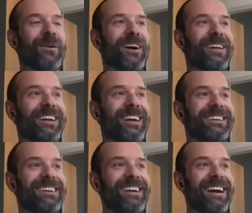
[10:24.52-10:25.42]
Well,
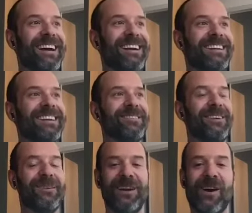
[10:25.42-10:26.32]
yeah,
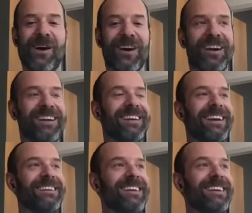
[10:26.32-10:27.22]
we are,
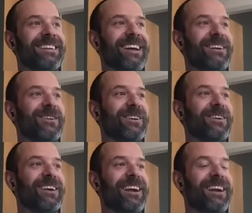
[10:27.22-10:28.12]
and getting
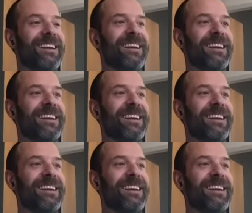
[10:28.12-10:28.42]
older, and